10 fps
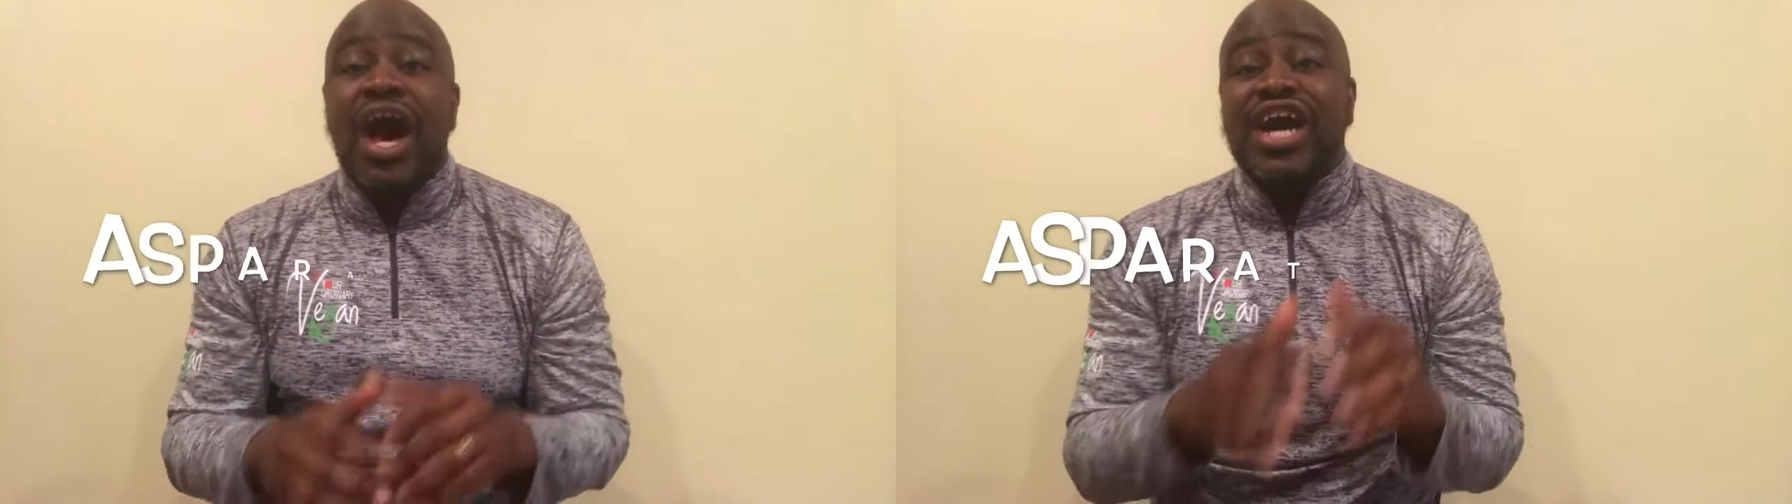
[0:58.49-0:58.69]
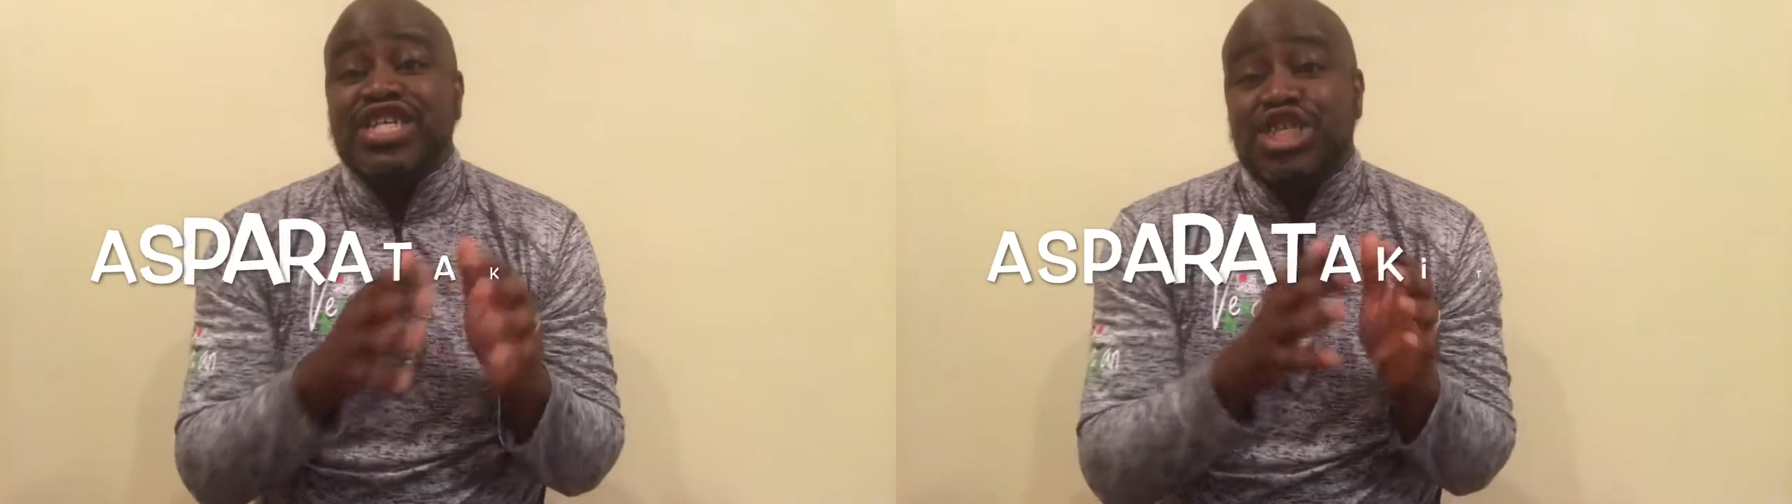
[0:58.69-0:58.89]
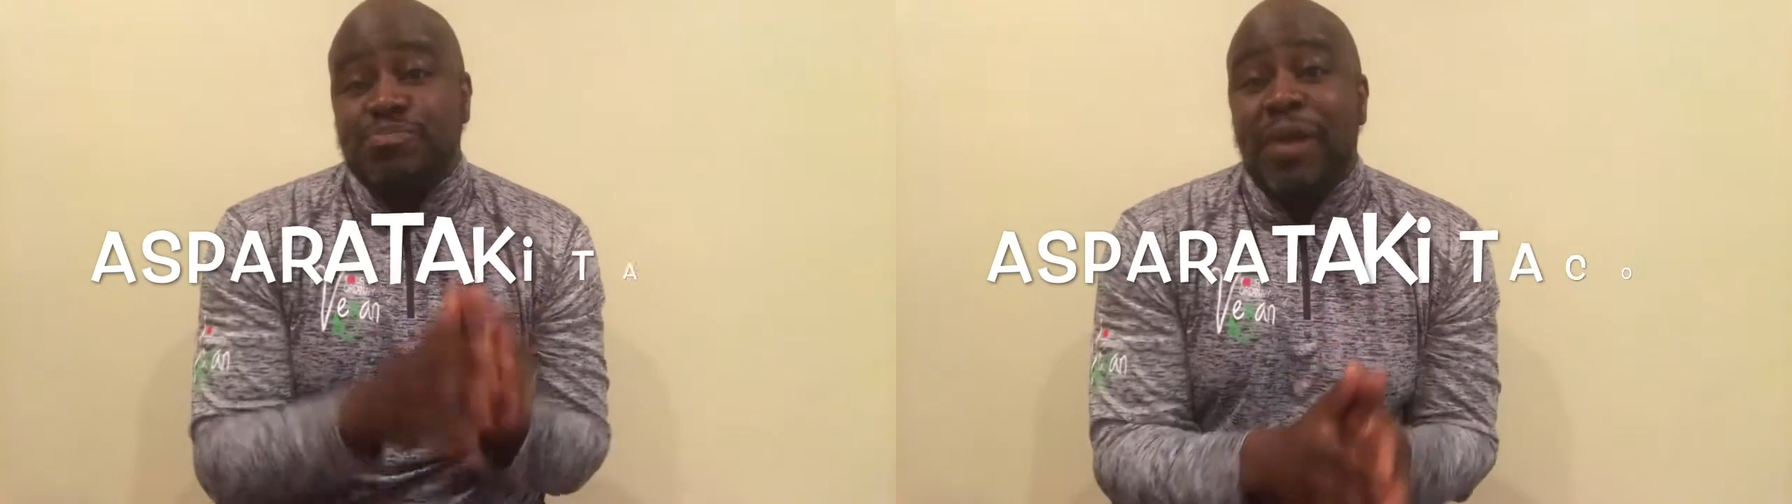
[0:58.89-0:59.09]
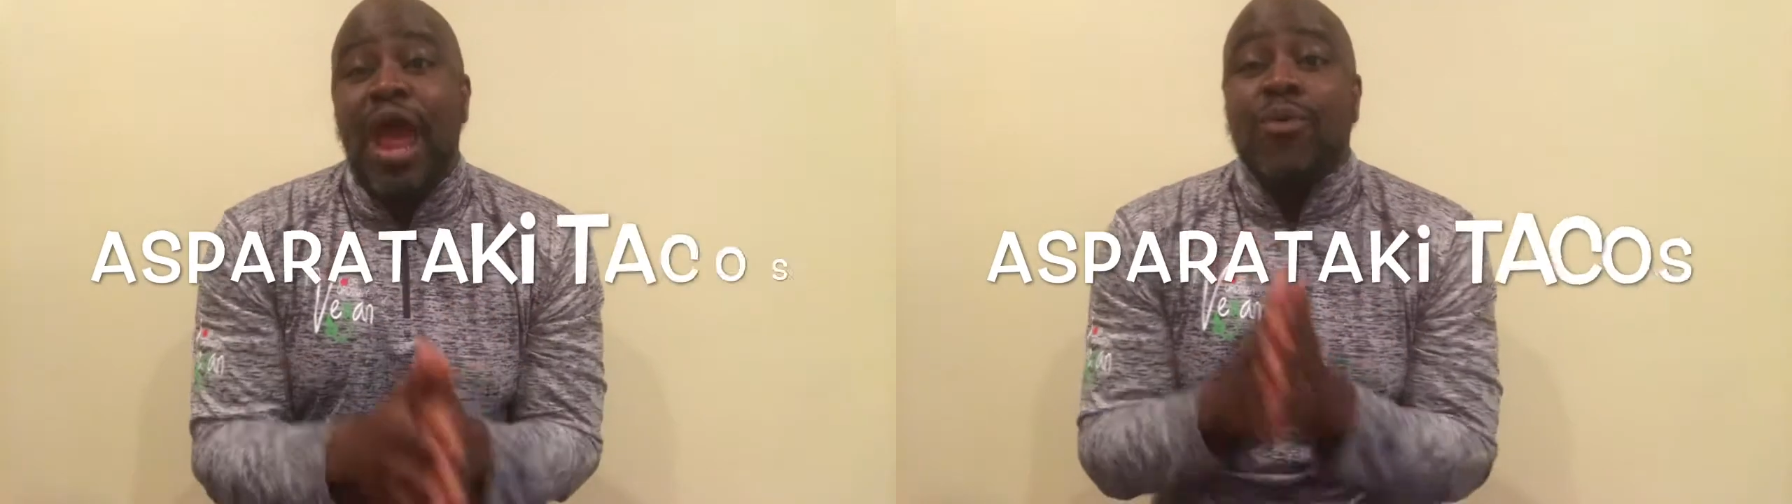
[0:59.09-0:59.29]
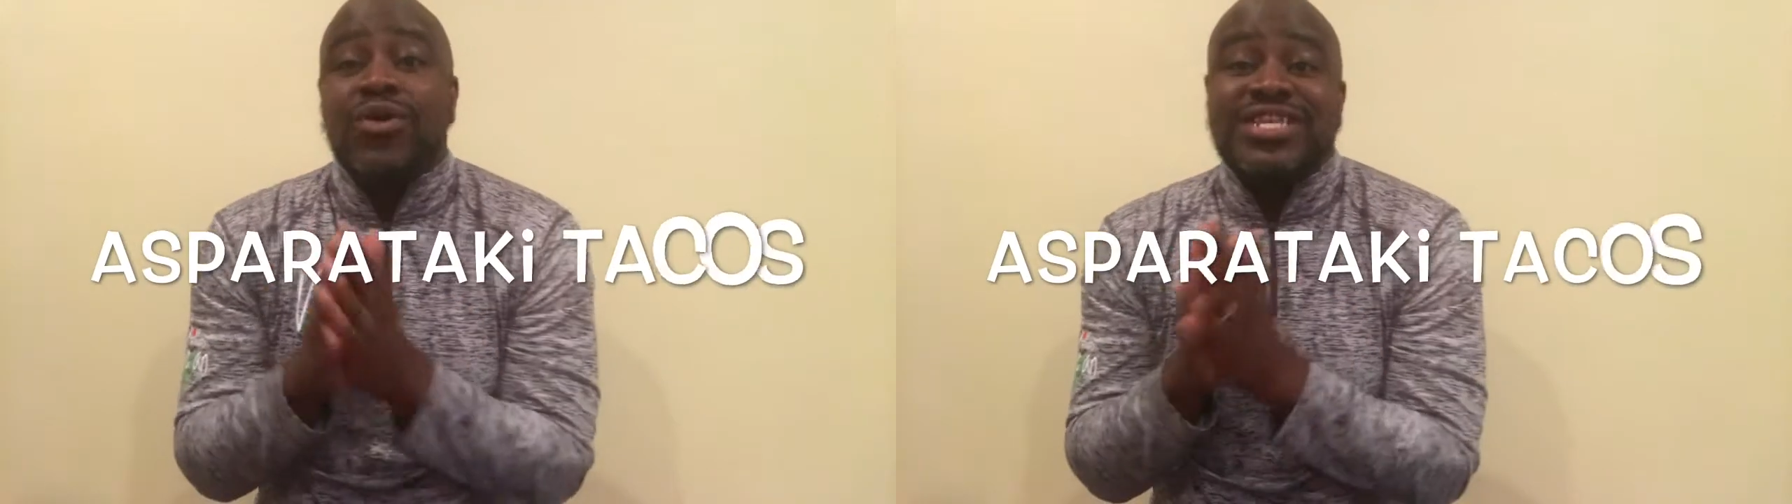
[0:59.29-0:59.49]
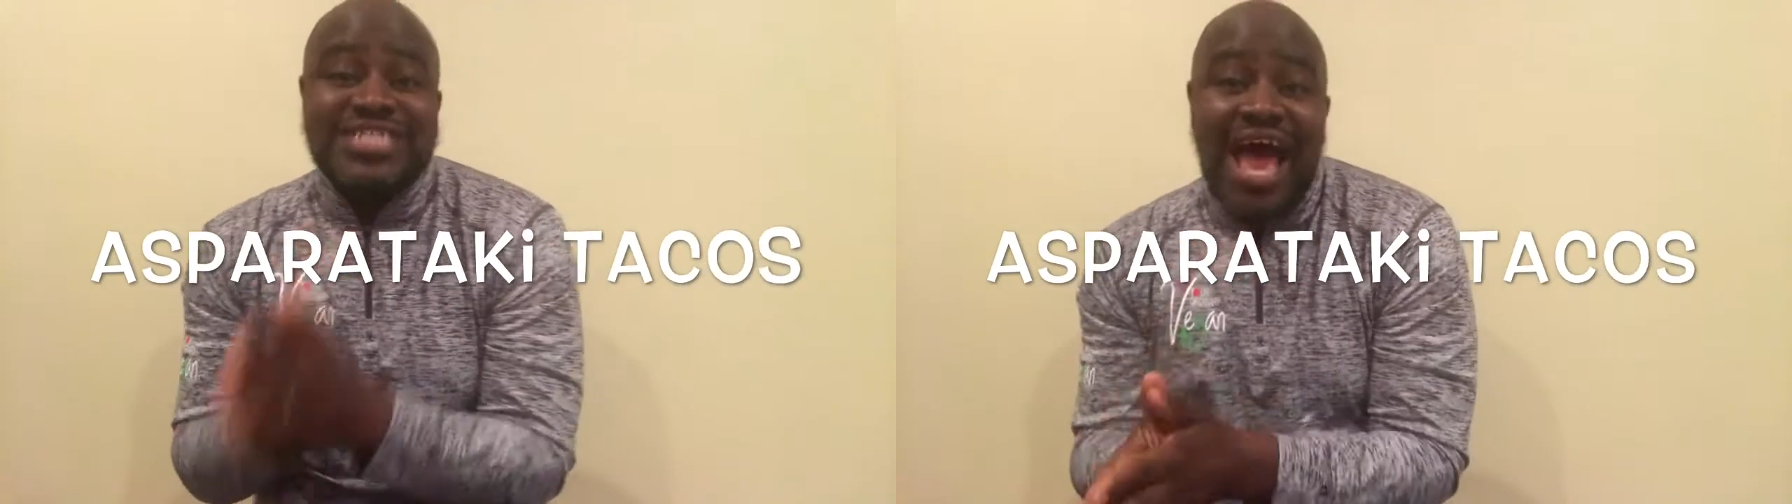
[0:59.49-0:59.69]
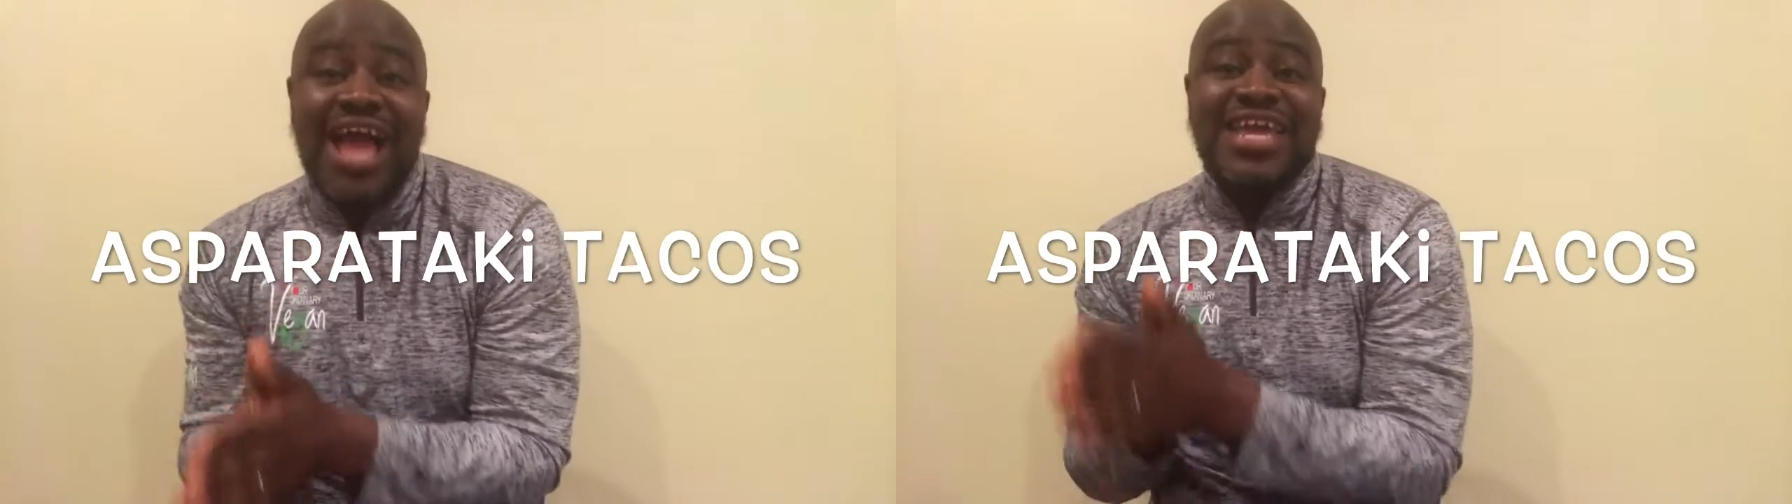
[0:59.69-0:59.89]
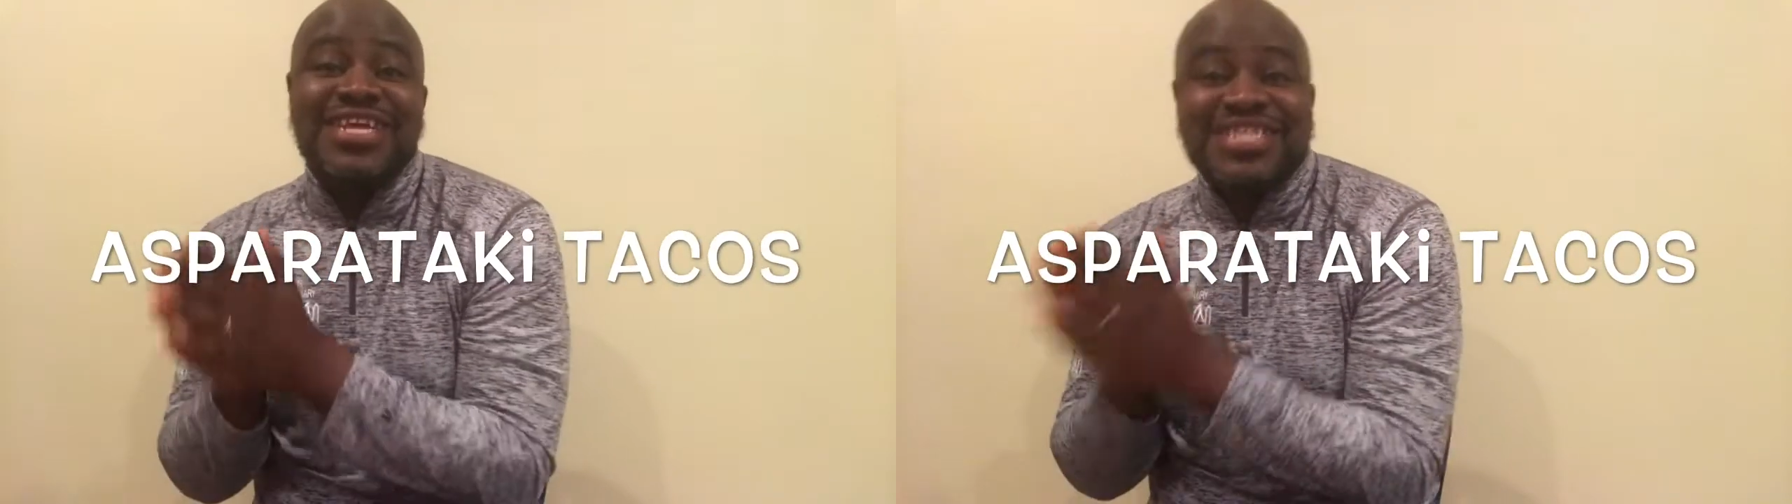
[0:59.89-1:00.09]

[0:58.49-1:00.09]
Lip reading: Asparataki